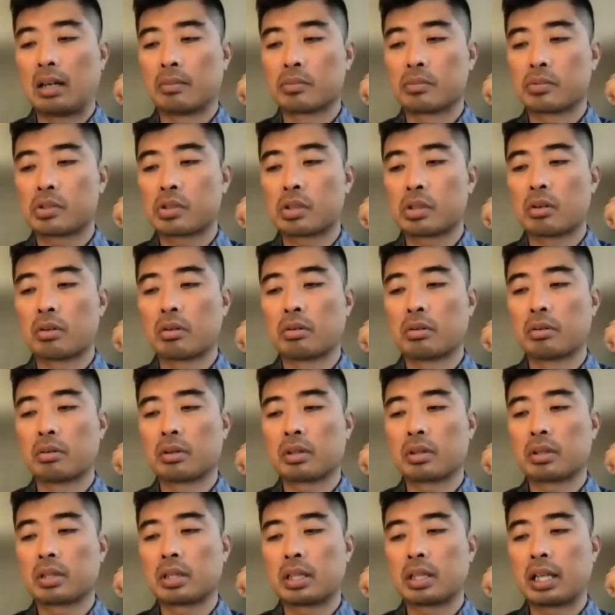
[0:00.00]
So
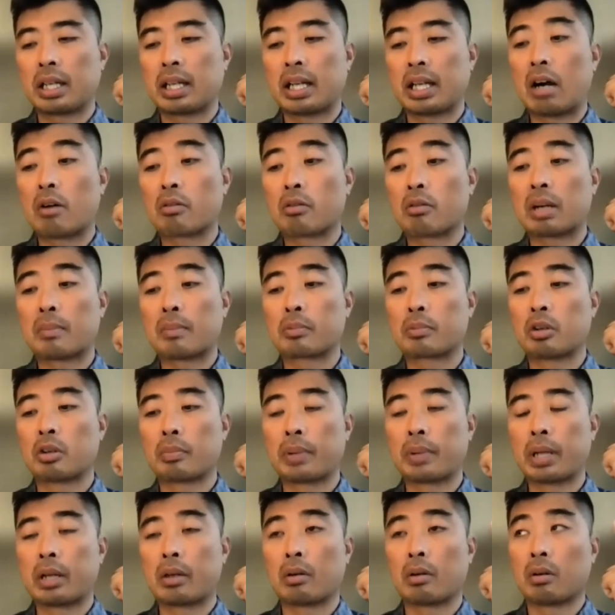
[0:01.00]
an outcome could
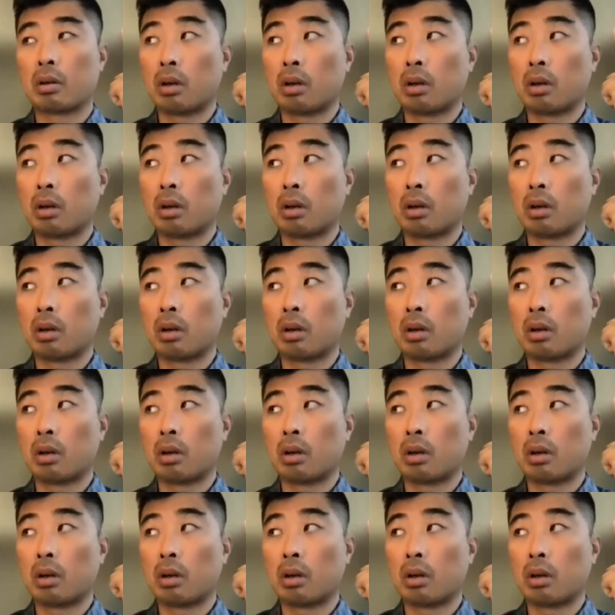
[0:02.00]
be,